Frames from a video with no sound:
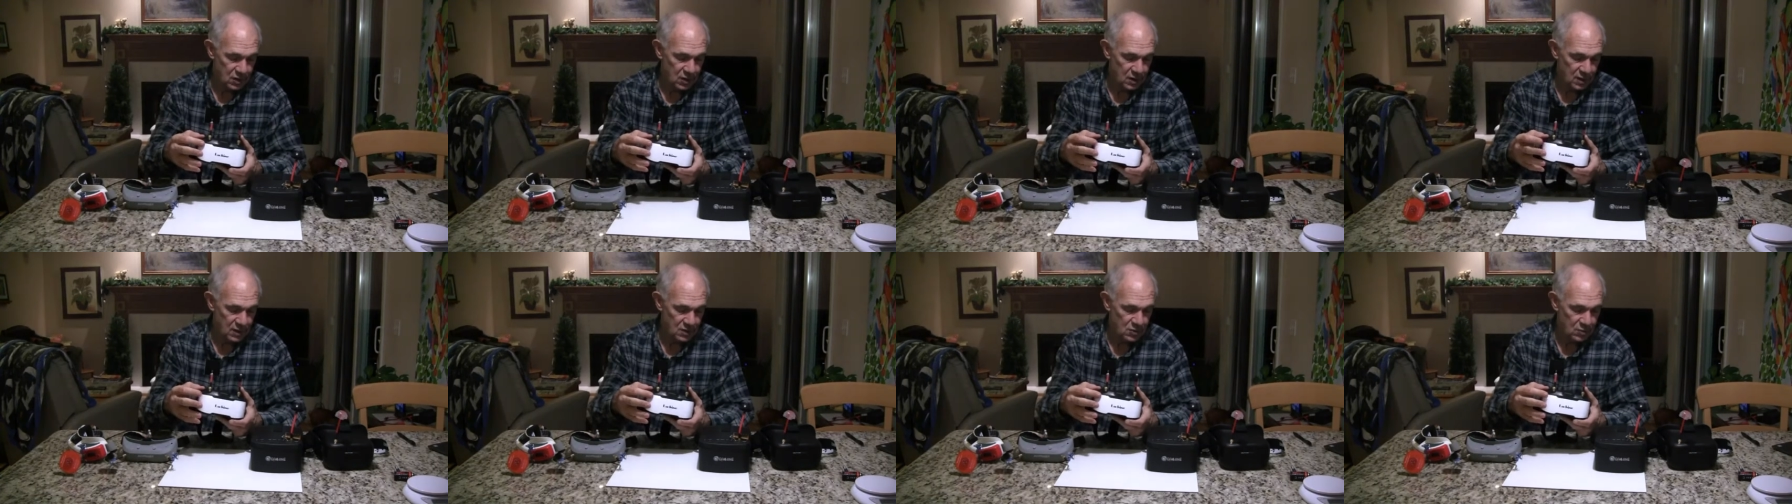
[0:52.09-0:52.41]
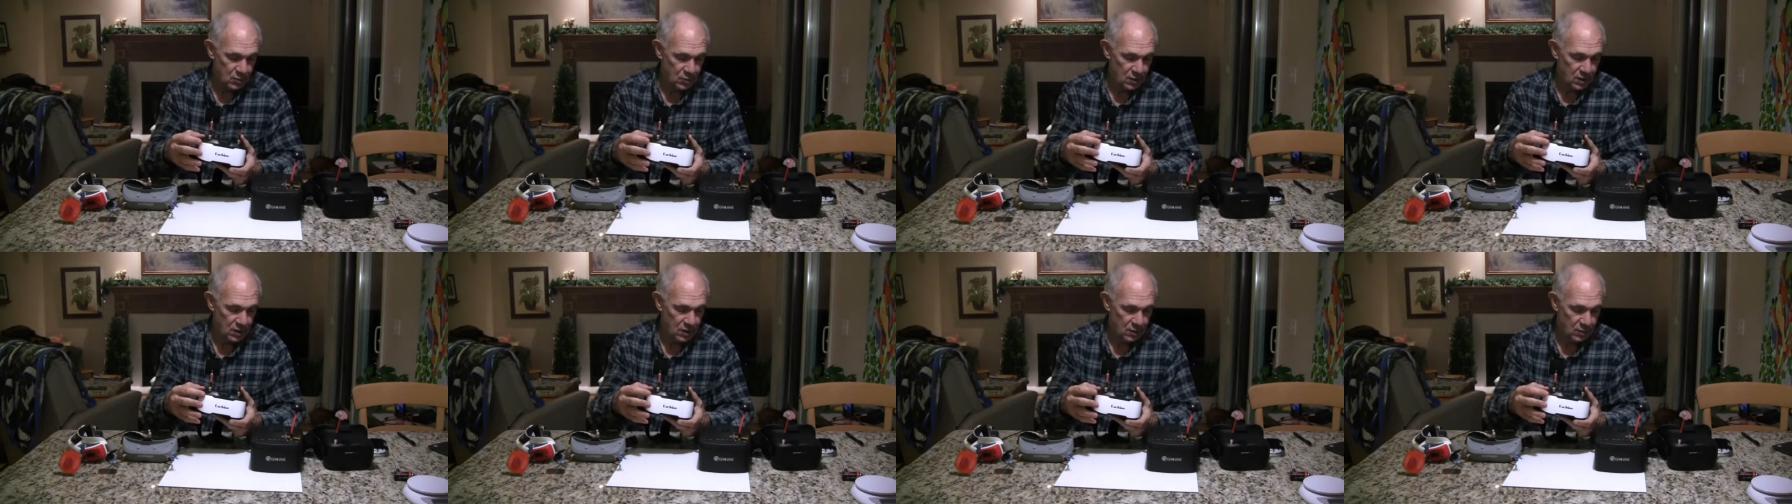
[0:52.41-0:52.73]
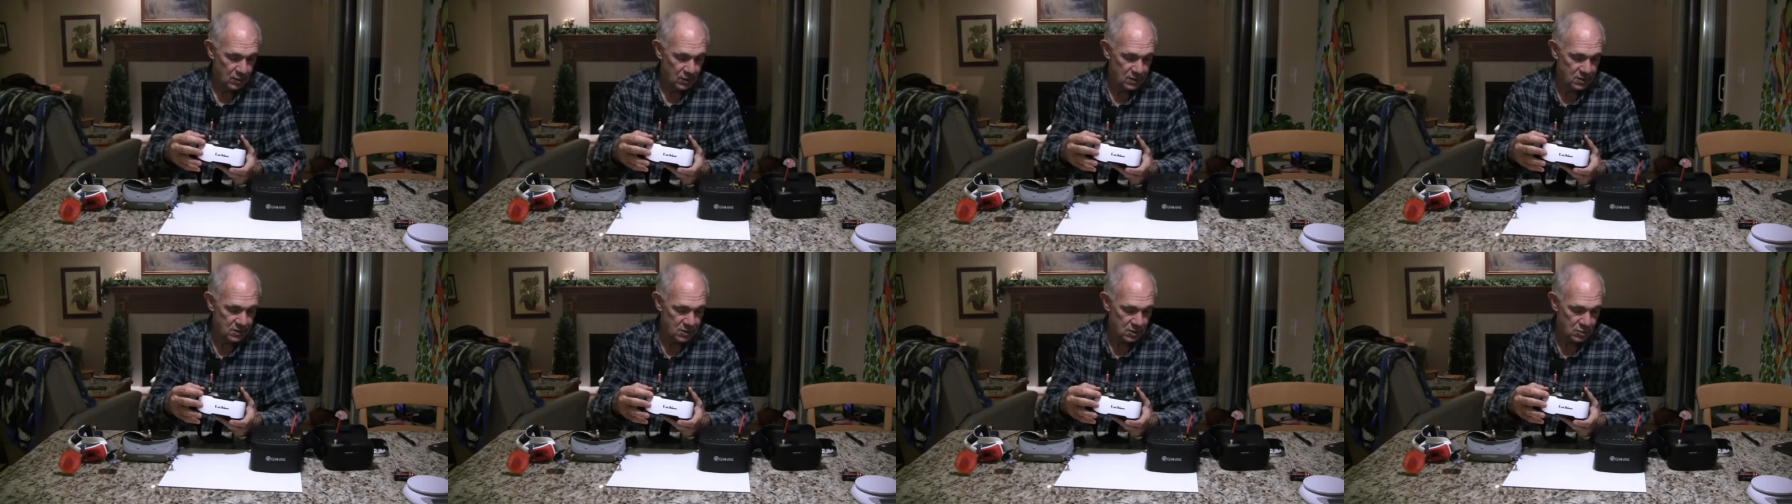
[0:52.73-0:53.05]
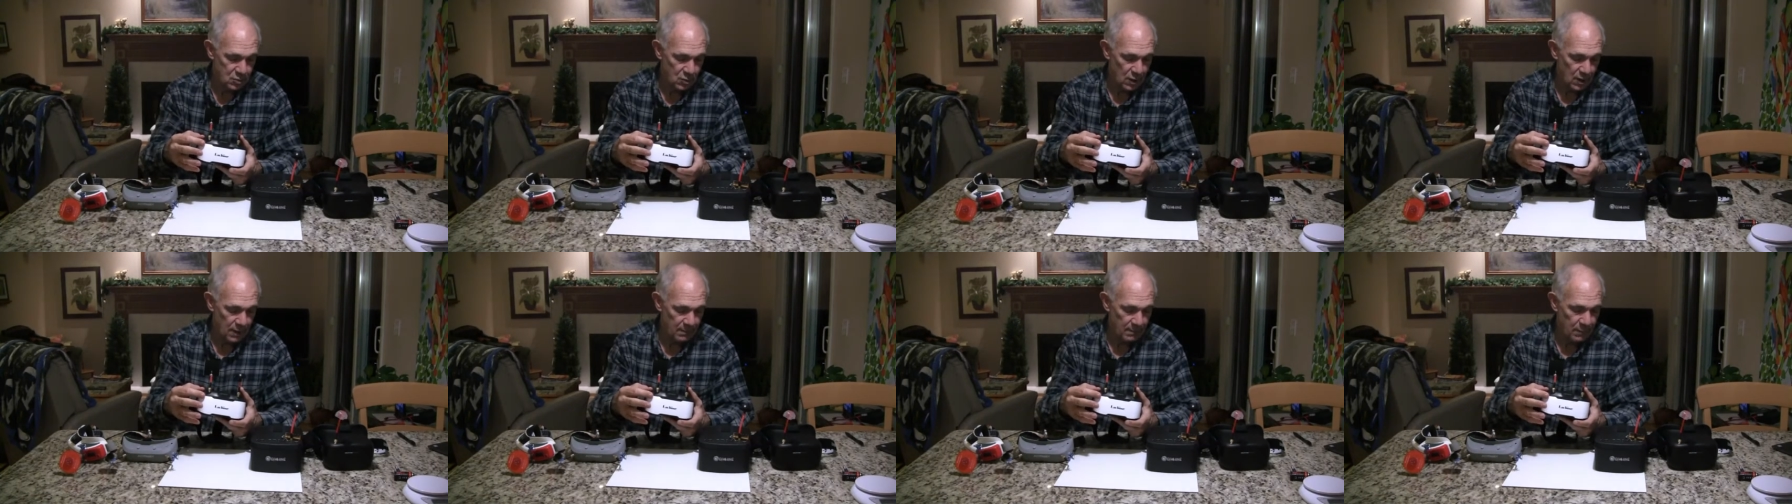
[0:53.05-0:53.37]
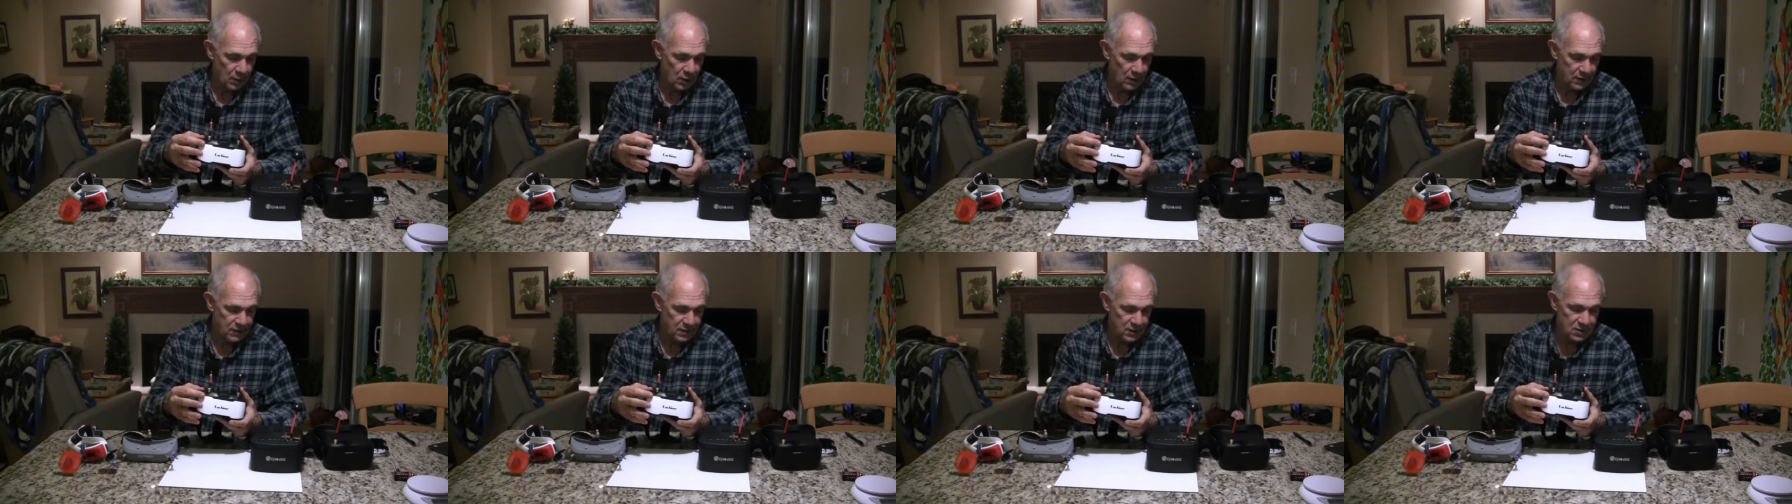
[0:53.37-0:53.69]
That's one of the reasons why I
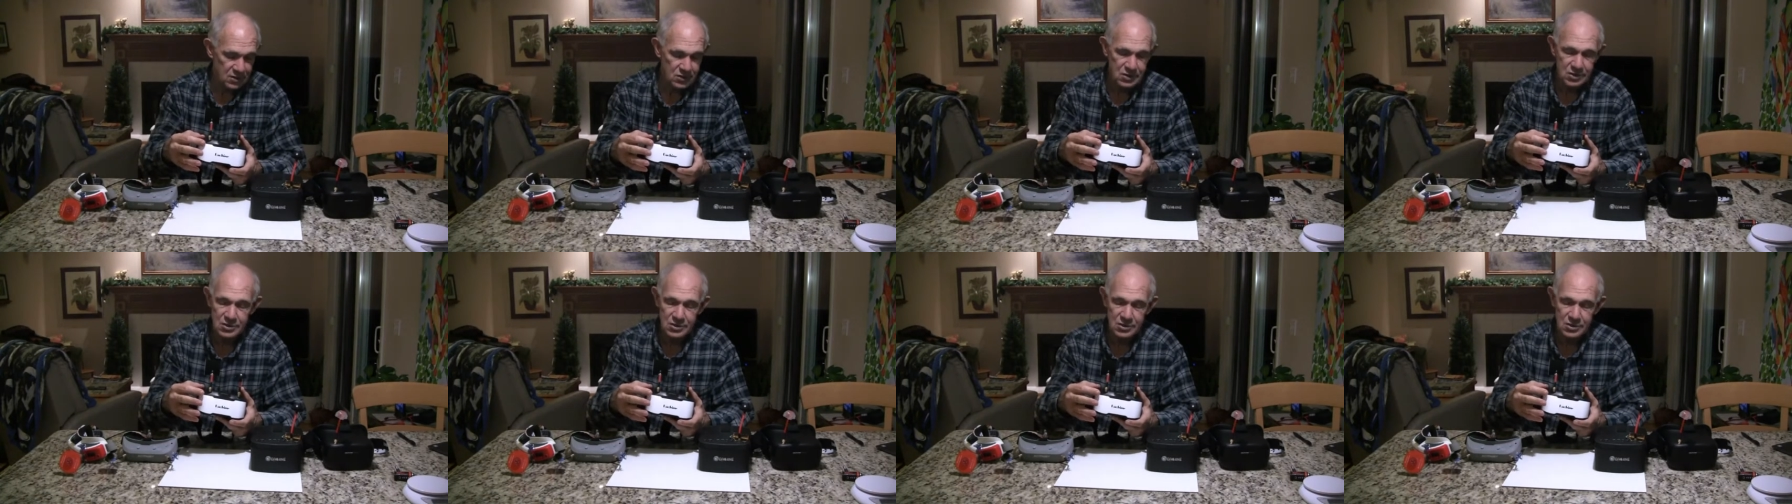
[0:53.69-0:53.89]
bought this.